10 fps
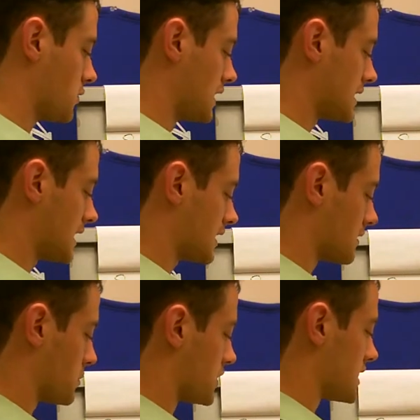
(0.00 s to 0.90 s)
well, I'd take
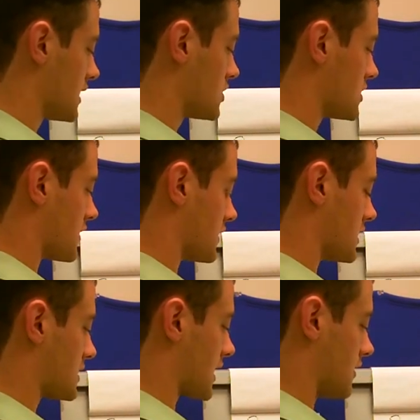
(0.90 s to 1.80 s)
the percentages of the
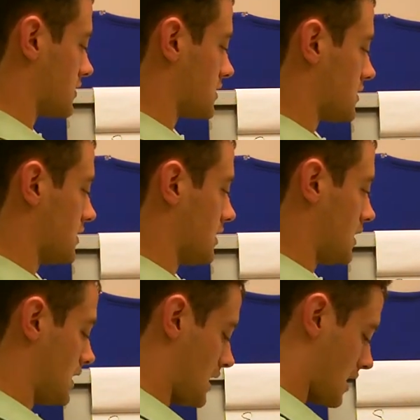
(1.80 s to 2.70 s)
discounts
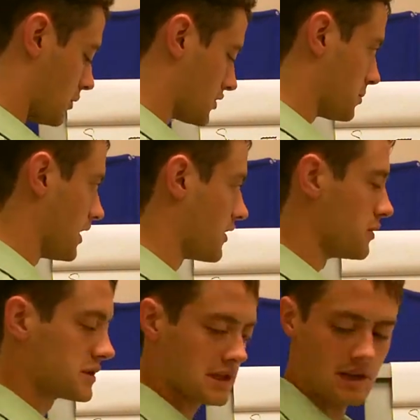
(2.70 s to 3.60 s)
and multiply
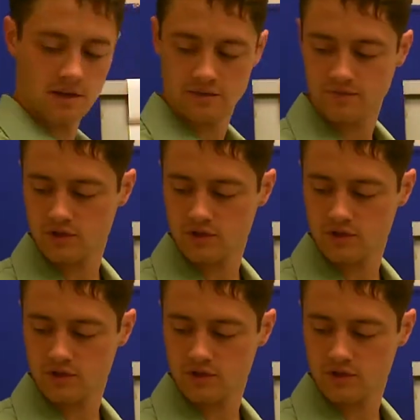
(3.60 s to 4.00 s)
those together.